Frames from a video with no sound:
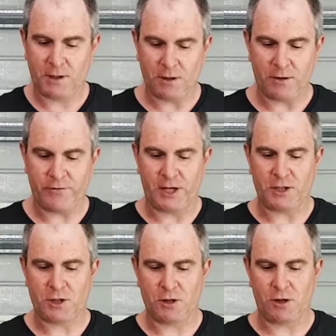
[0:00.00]
off that
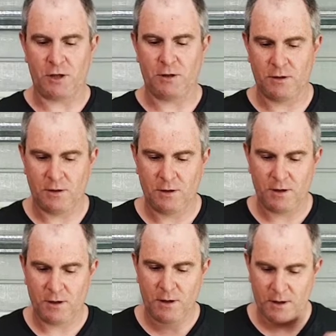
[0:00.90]
shot.
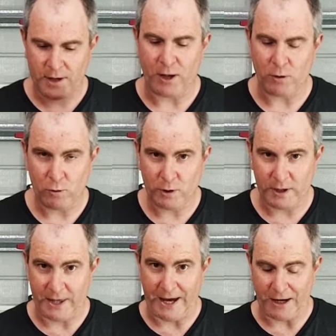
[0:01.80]
Now look at that.